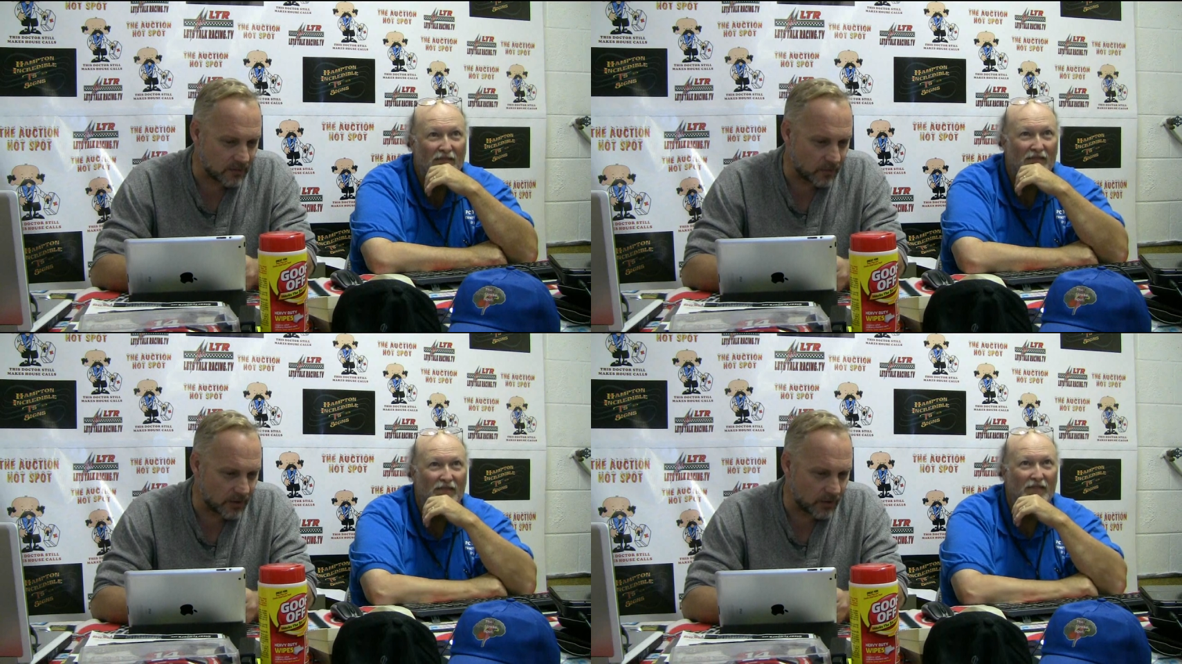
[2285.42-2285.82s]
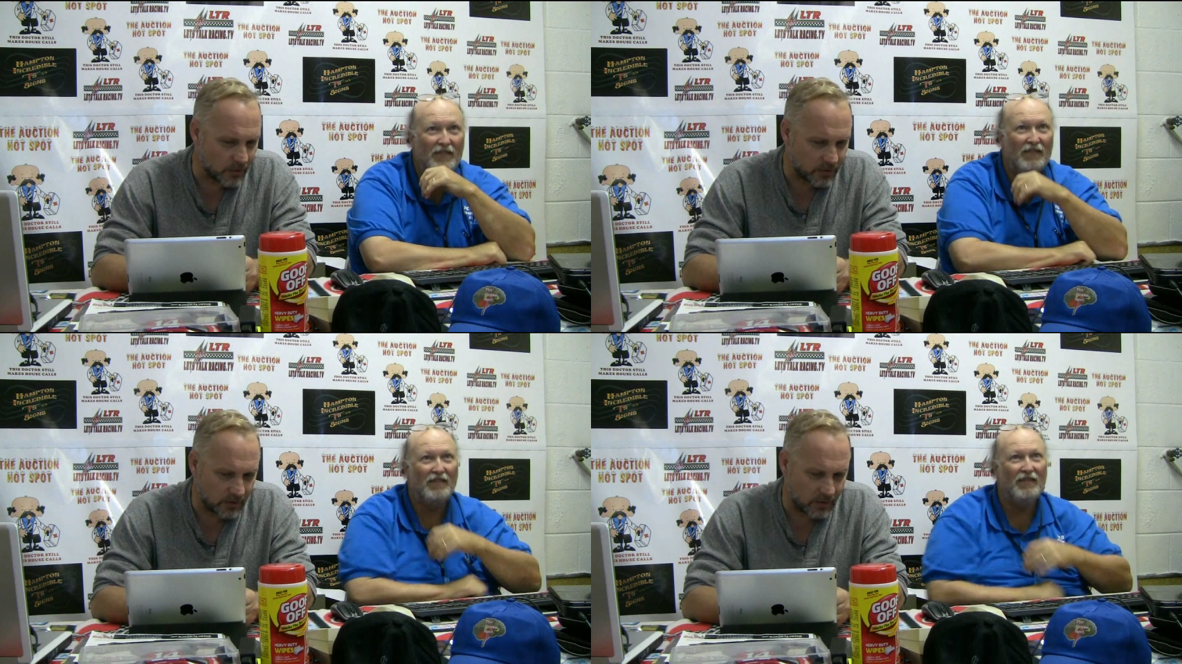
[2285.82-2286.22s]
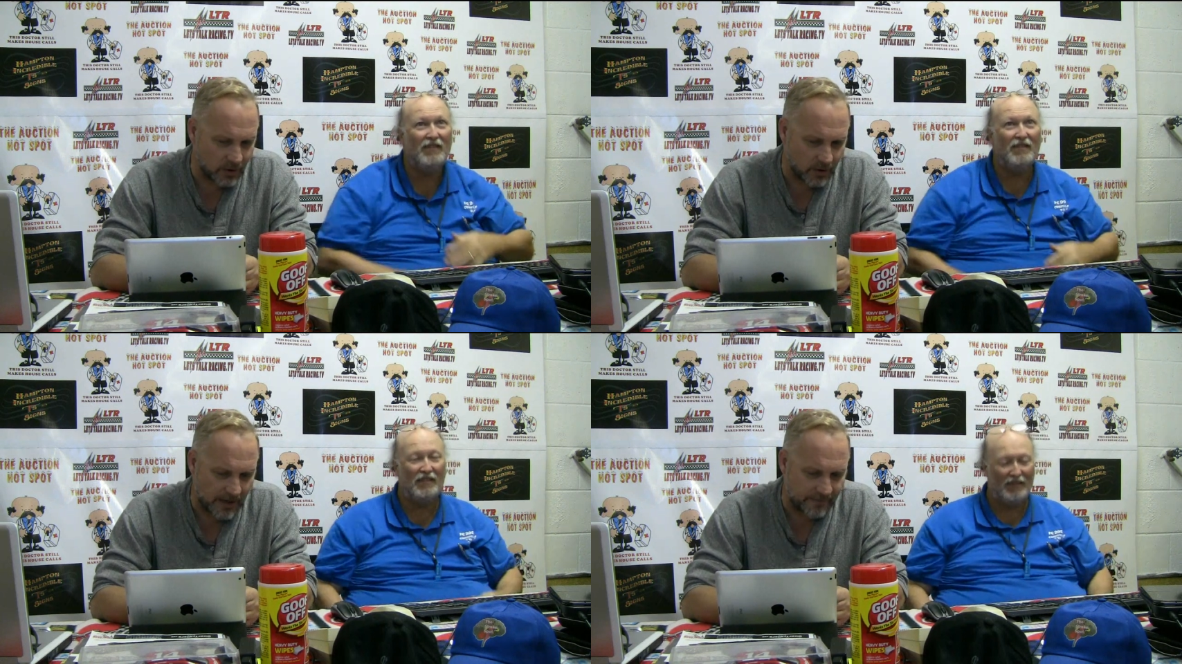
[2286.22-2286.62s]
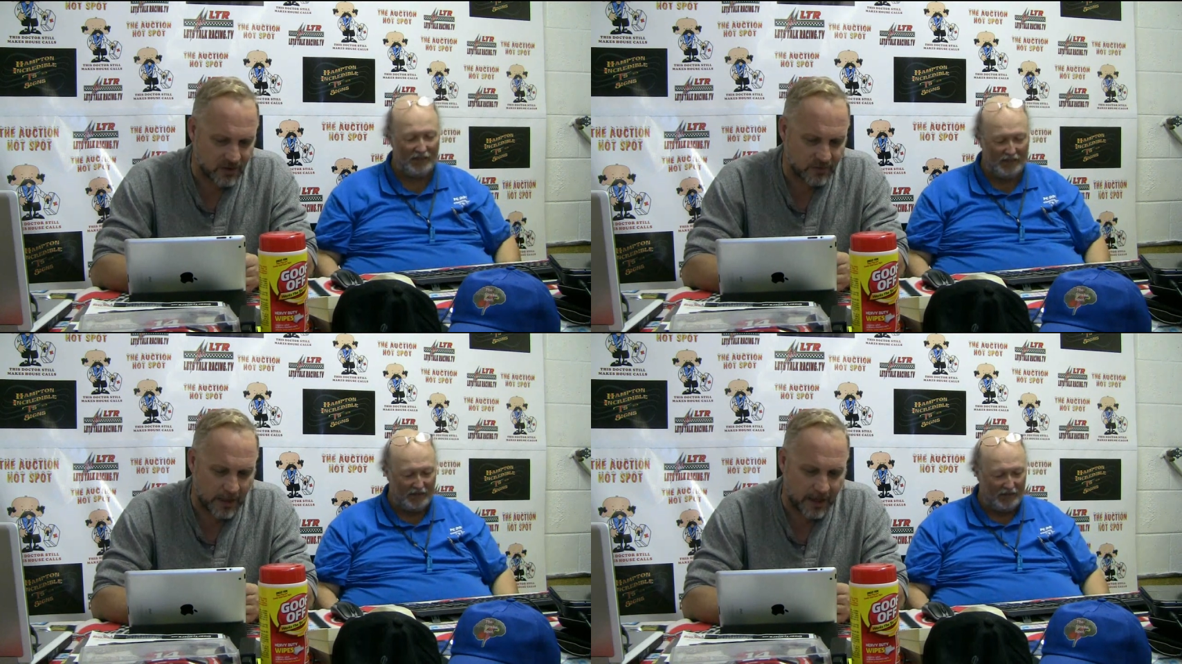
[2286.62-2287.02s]
Speaker 1: with, you know, having a
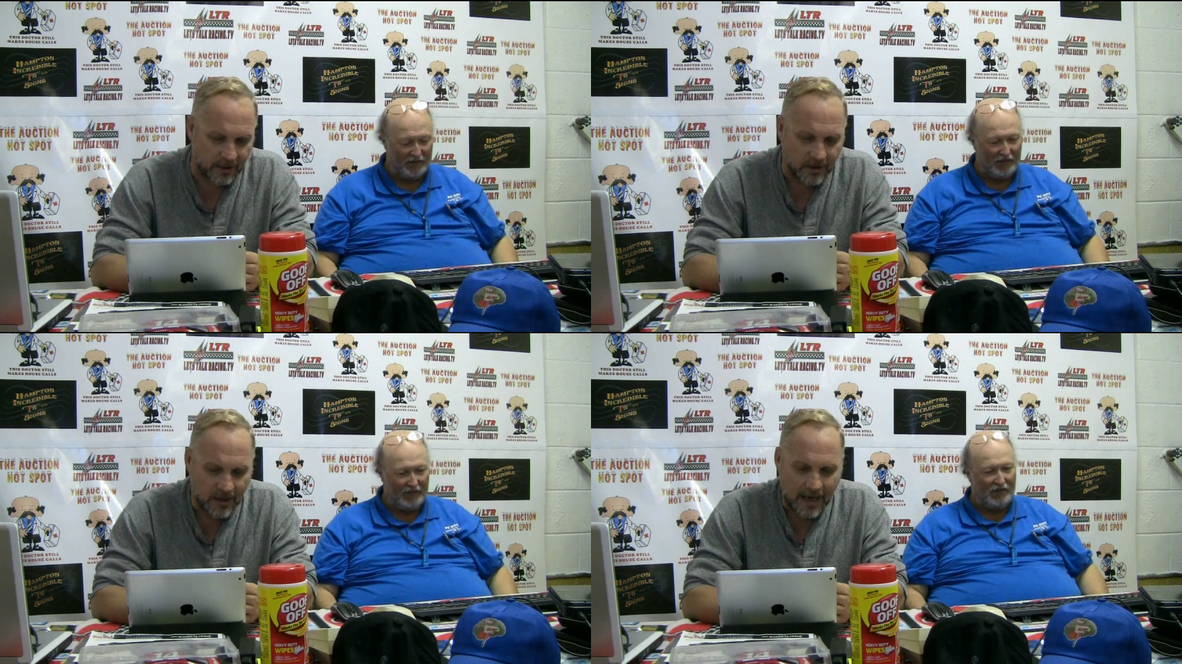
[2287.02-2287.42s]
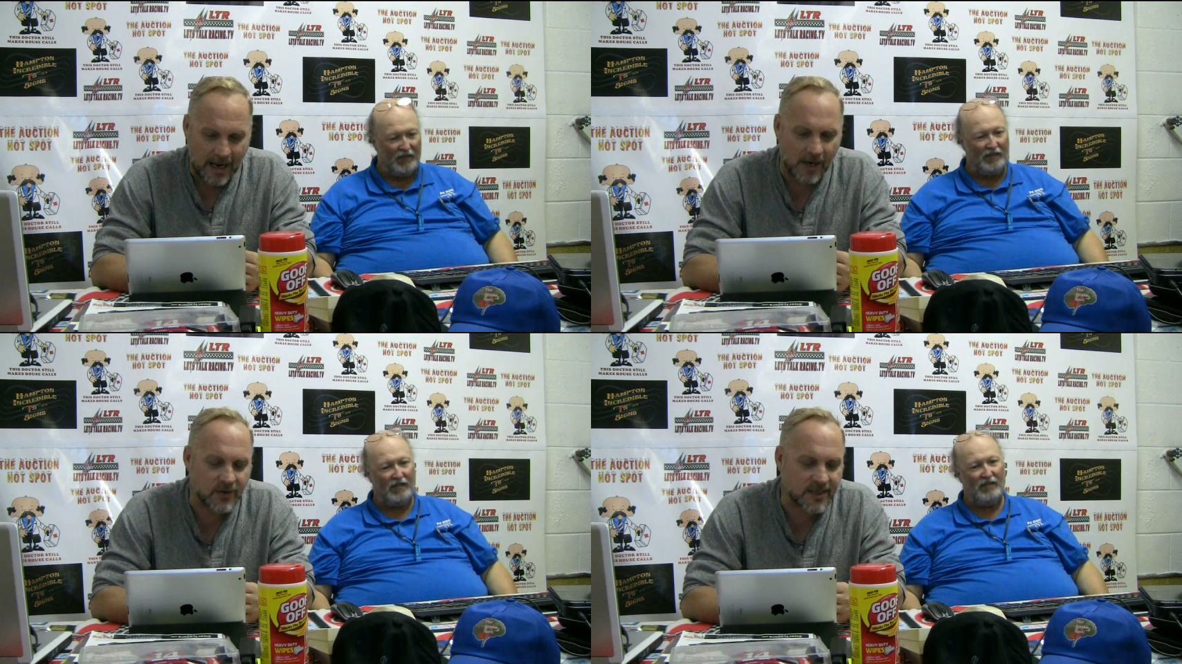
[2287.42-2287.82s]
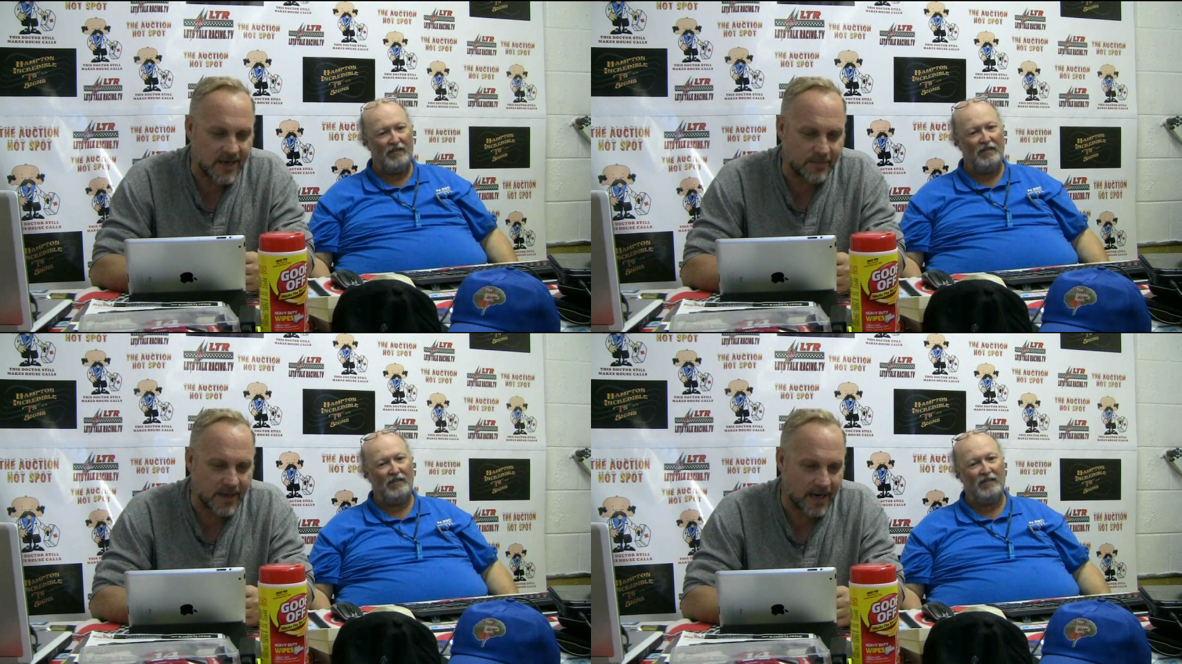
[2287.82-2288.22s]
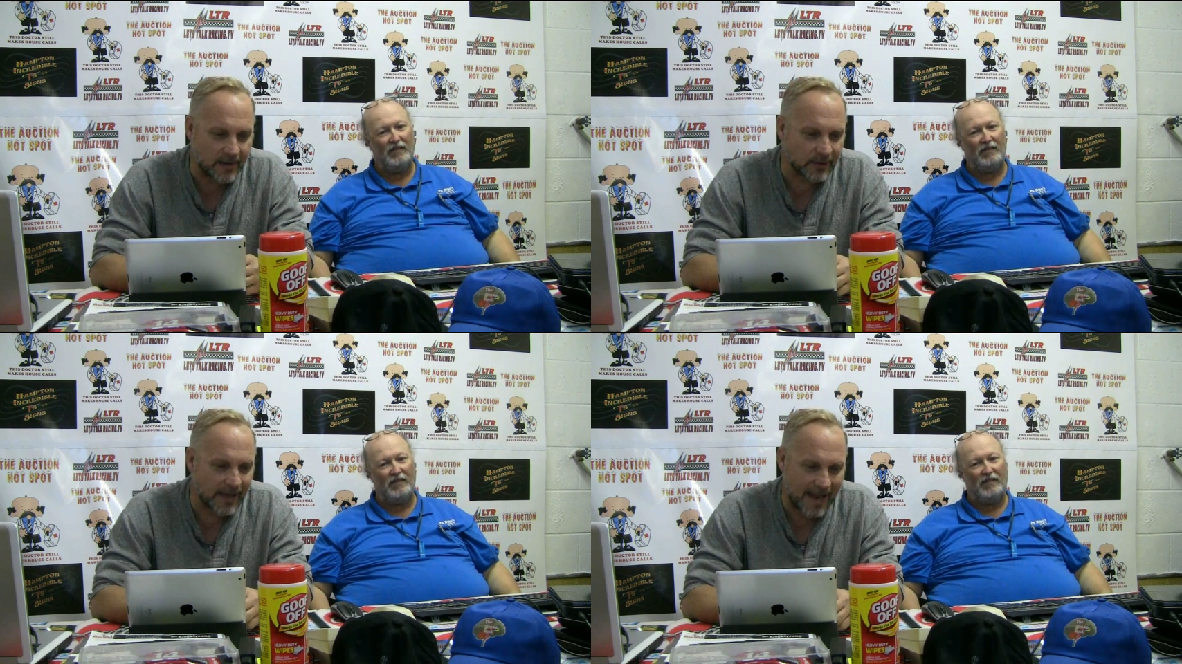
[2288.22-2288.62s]
spotter. How's he been
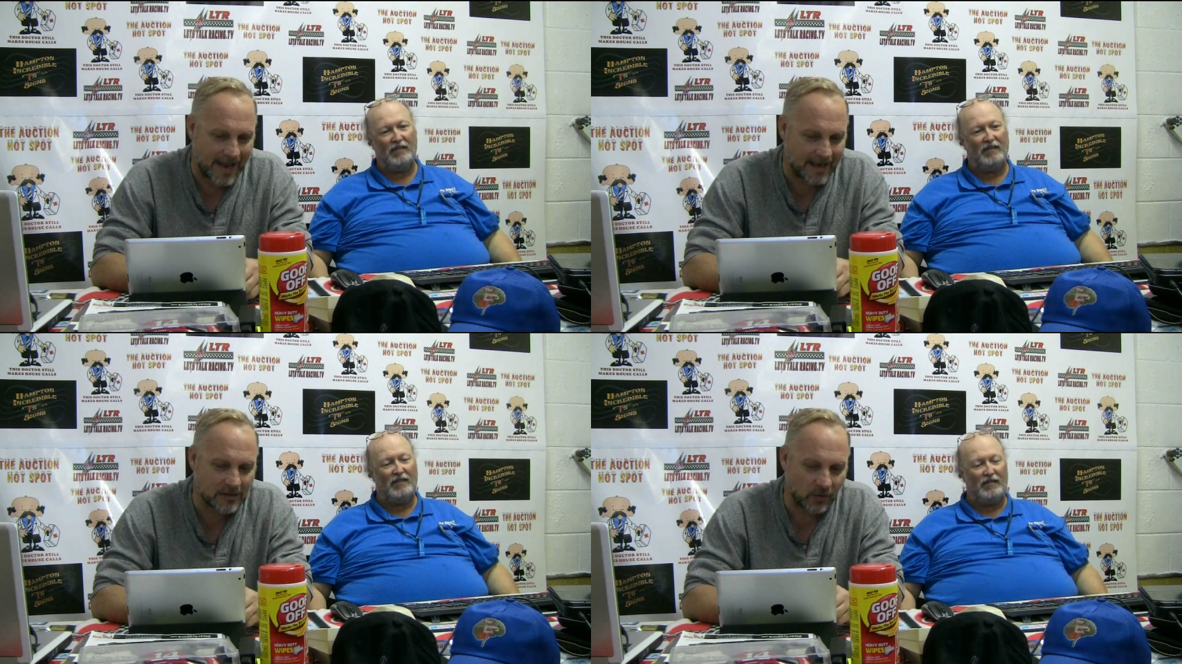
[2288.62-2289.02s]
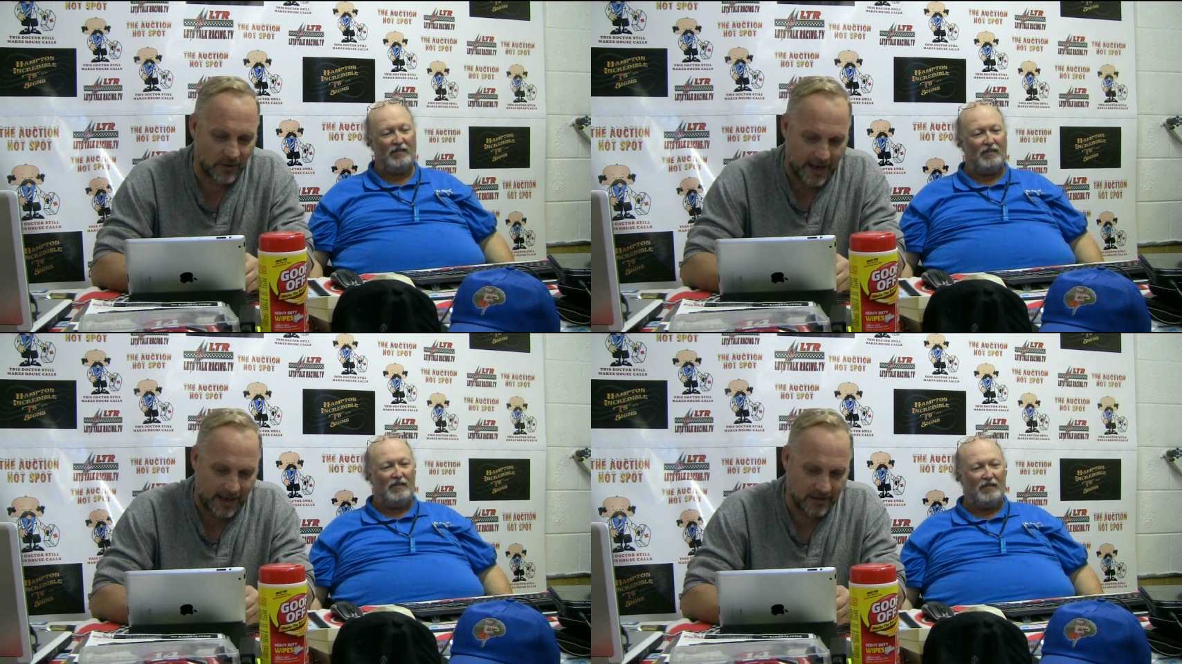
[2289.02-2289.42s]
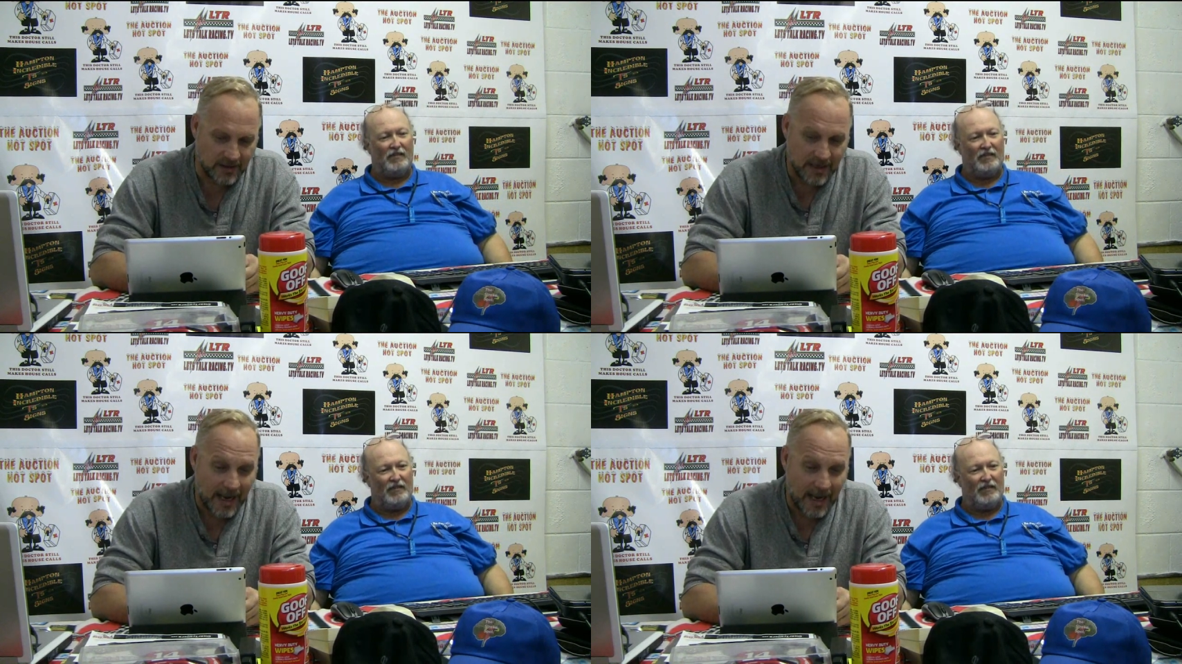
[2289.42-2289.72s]
able to handle that?